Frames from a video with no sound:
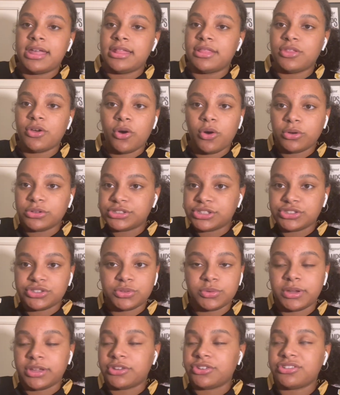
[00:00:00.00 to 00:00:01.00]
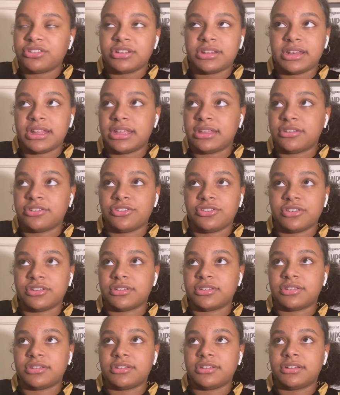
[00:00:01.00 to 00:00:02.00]
The whole situation is
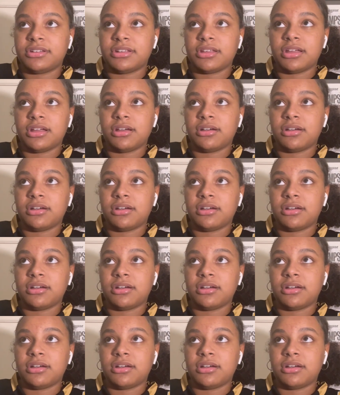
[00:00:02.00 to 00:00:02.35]
just